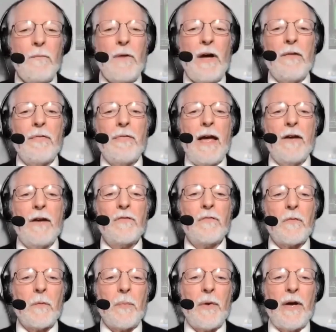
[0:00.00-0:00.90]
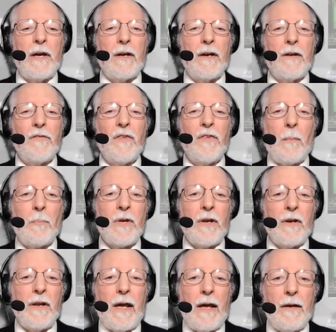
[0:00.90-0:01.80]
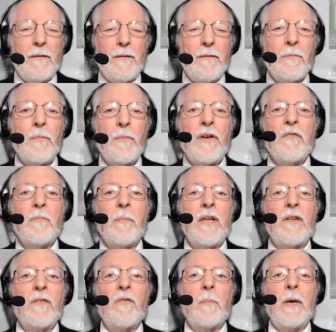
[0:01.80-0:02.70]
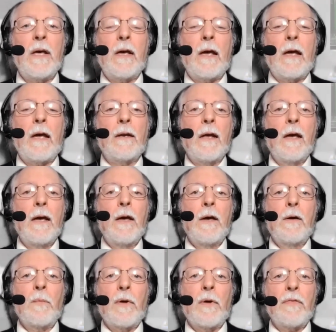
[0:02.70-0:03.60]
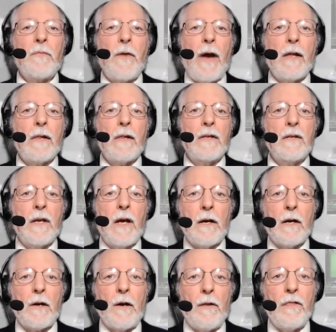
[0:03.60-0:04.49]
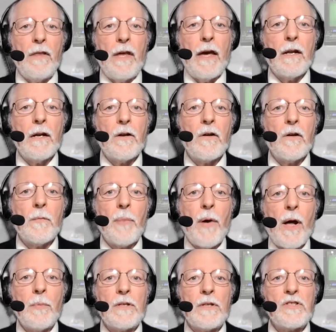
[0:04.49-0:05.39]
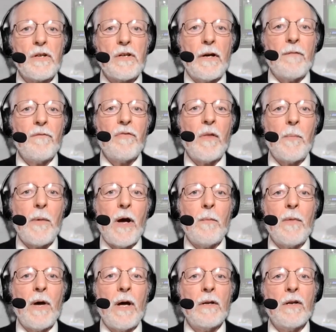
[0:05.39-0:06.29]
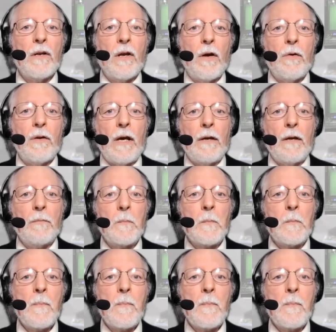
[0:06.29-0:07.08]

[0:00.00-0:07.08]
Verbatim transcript: Well, thanks for bringing us up to date. We've been speaking with Franklin Tucker, the editor and publisher of the Belmontonian.